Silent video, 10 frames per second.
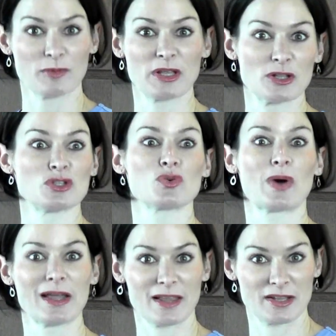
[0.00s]
They'll be in the
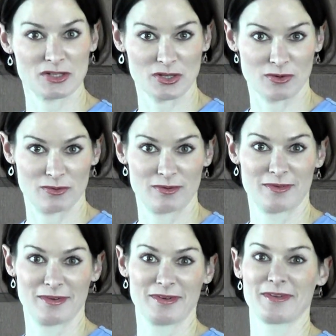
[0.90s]
twilight zone,
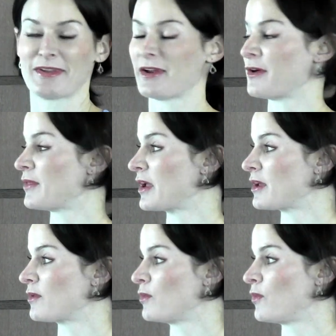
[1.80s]
like